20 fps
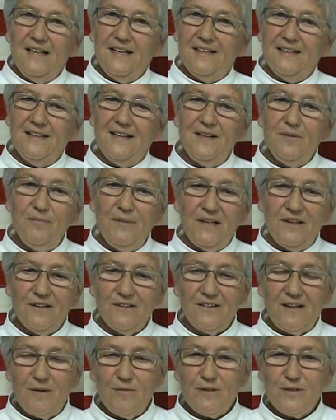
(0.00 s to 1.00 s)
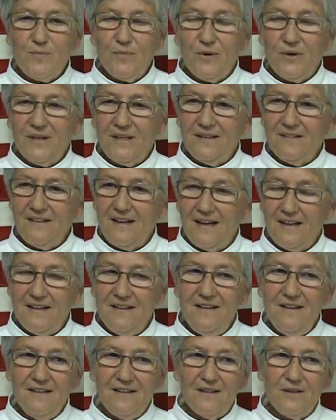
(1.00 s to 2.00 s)
And then, because I was born in
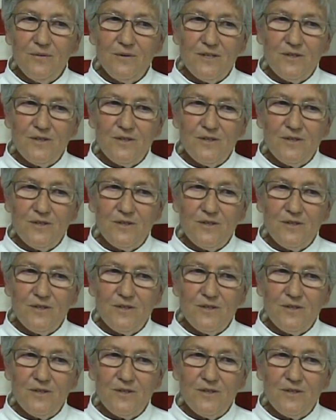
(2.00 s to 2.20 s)
Tanganyika,